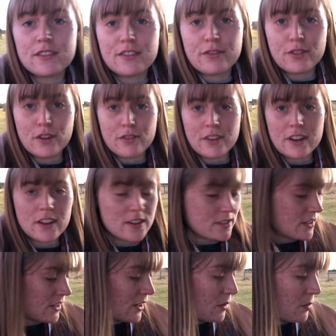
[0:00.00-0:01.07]
few videos are
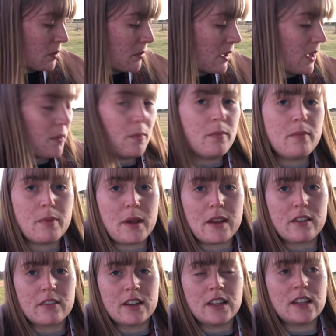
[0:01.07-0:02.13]
gonna be me being
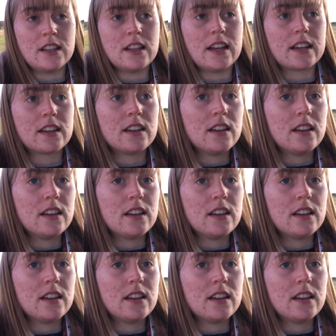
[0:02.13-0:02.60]
really like